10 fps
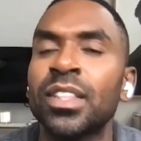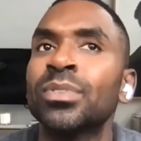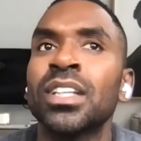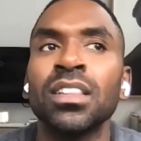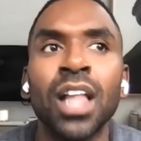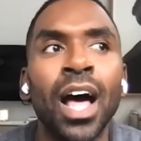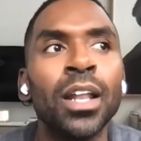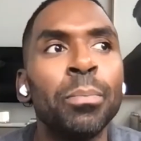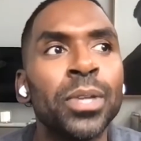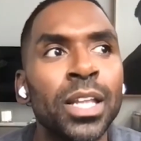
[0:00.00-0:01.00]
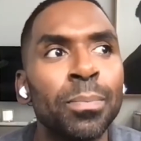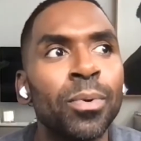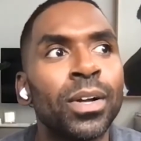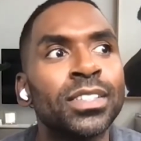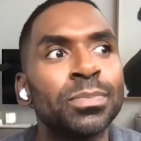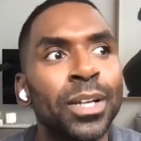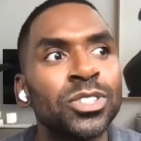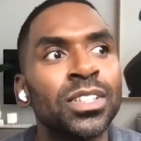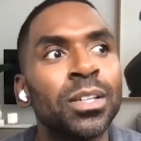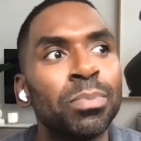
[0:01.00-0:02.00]
There was a lot of people,
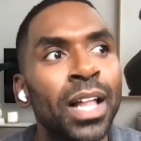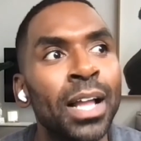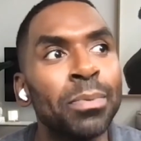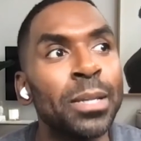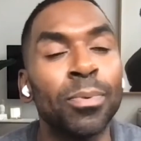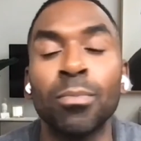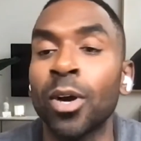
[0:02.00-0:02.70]
especially Black people.